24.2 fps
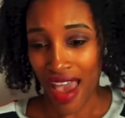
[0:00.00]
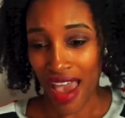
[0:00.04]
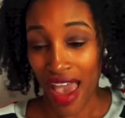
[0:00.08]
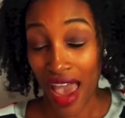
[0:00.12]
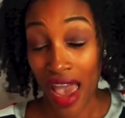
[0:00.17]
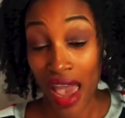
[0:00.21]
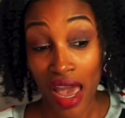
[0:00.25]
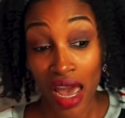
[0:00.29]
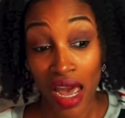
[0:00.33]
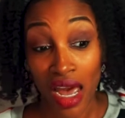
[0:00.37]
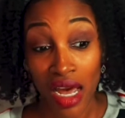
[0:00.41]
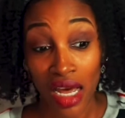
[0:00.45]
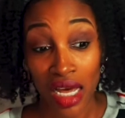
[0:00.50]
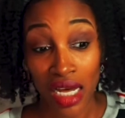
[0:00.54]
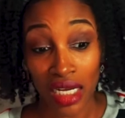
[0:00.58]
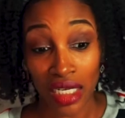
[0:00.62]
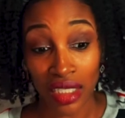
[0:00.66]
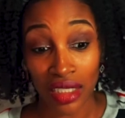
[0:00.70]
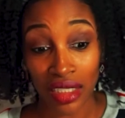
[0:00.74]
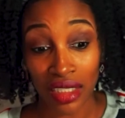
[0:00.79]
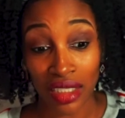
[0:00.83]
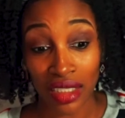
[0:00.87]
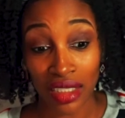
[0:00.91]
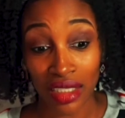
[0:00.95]

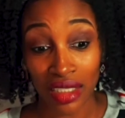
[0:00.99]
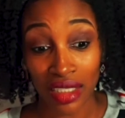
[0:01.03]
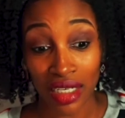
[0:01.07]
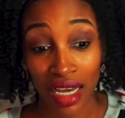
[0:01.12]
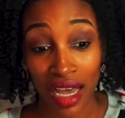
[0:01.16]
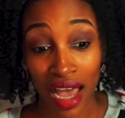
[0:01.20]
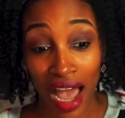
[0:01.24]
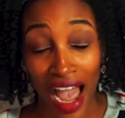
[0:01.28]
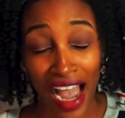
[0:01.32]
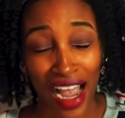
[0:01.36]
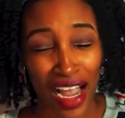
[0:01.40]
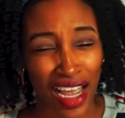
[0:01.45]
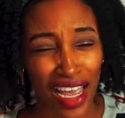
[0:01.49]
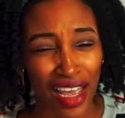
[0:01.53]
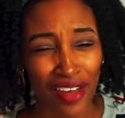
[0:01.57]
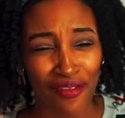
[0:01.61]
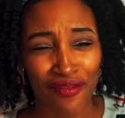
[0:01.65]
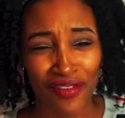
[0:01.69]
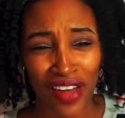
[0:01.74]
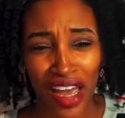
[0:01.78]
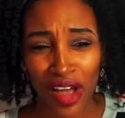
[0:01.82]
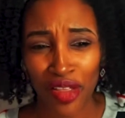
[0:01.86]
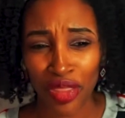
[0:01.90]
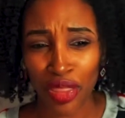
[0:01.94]
And I
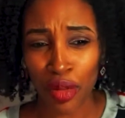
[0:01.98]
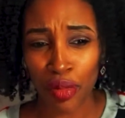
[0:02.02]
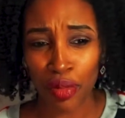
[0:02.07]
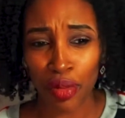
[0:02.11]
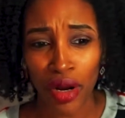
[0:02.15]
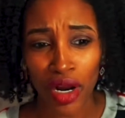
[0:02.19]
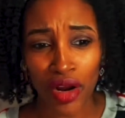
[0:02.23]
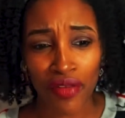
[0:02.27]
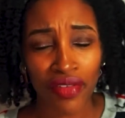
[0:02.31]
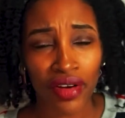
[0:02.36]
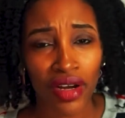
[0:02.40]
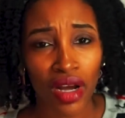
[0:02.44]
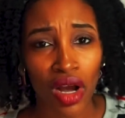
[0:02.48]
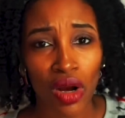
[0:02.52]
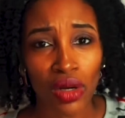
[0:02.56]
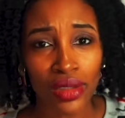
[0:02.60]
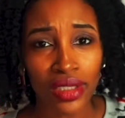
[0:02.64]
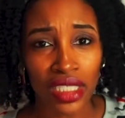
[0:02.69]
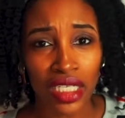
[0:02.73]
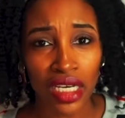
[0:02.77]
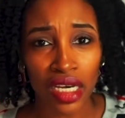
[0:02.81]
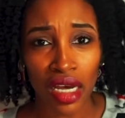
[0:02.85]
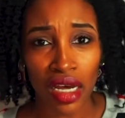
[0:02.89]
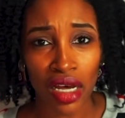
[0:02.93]
found the perfect
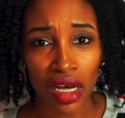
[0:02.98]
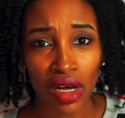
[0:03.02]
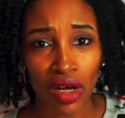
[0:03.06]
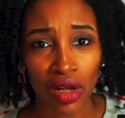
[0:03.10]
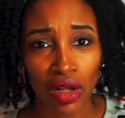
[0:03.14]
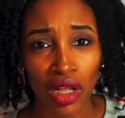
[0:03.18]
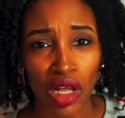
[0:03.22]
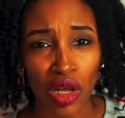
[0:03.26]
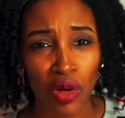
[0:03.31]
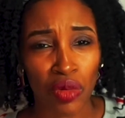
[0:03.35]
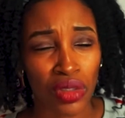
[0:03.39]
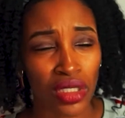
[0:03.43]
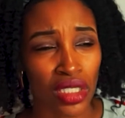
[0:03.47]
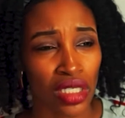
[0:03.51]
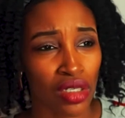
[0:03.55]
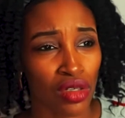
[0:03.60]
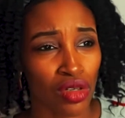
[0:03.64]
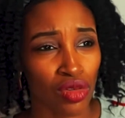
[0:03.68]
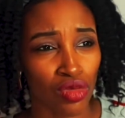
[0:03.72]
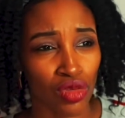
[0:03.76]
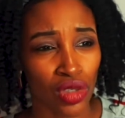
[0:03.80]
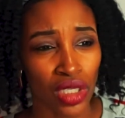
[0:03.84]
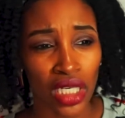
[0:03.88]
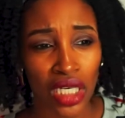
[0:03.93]
hotel. It was a
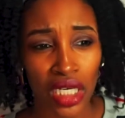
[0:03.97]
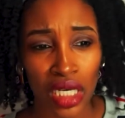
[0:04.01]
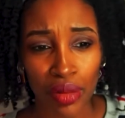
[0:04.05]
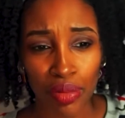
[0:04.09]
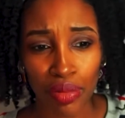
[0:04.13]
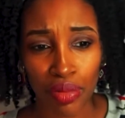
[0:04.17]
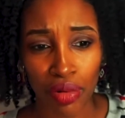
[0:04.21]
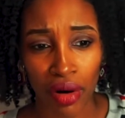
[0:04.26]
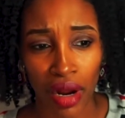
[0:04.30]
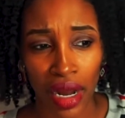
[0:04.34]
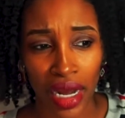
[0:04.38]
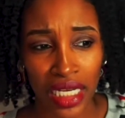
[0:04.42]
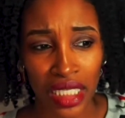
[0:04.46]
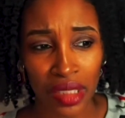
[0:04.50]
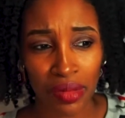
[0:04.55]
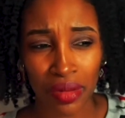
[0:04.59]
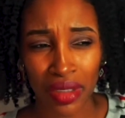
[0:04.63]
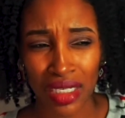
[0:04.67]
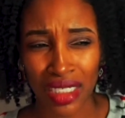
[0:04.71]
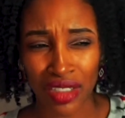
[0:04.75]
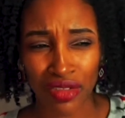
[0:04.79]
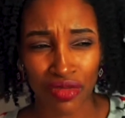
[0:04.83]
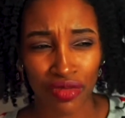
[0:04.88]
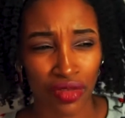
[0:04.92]
really good price
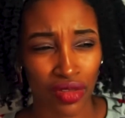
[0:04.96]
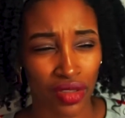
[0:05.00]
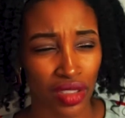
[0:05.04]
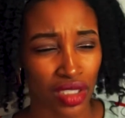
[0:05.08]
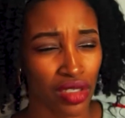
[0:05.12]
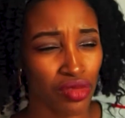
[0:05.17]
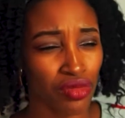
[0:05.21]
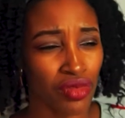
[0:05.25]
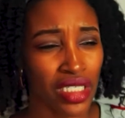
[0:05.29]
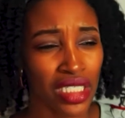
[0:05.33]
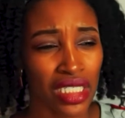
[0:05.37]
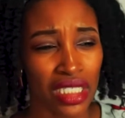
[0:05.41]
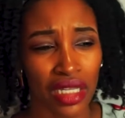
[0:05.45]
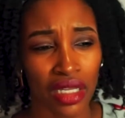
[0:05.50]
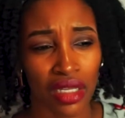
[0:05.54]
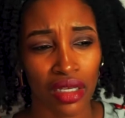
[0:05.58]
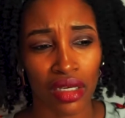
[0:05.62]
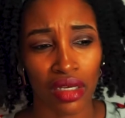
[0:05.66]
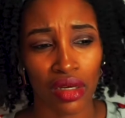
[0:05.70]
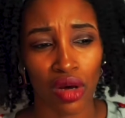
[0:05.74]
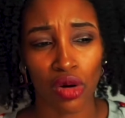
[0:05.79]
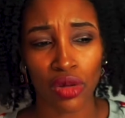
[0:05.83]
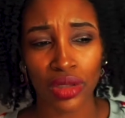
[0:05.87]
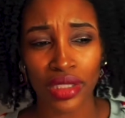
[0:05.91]
because for some reason
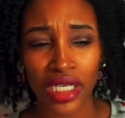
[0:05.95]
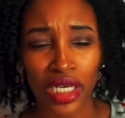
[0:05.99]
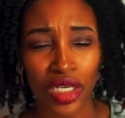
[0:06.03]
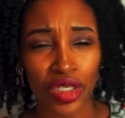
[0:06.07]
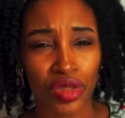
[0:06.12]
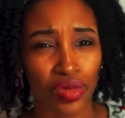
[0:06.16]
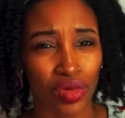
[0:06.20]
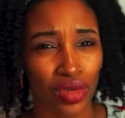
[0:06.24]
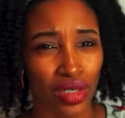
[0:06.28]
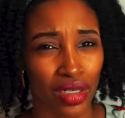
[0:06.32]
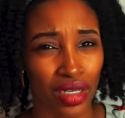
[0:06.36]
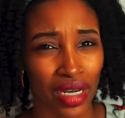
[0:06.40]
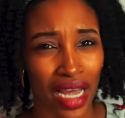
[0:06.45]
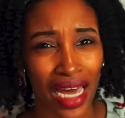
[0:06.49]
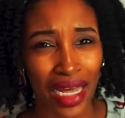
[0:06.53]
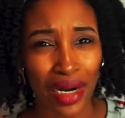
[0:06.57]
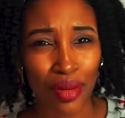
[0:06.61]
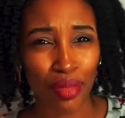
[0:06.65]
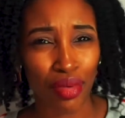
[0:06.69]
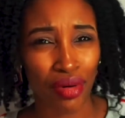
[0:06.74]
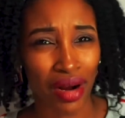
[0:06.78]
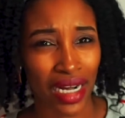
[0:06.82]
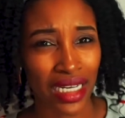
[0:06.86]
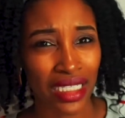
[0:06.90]
the hotels were kind
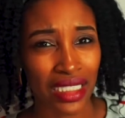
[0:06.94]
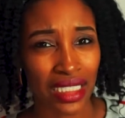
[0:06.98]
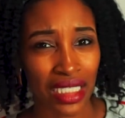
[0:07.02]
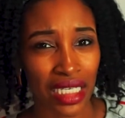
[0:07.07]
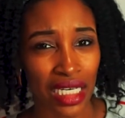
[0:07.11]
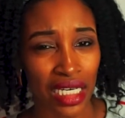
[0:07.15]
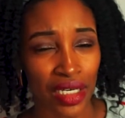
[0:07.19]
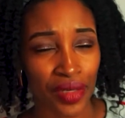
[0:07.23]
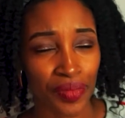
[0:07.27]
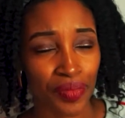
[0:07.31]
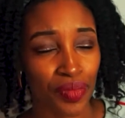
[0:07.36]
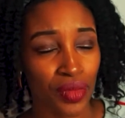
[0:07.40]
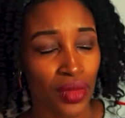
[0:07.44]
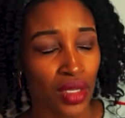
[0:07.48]
of pricey.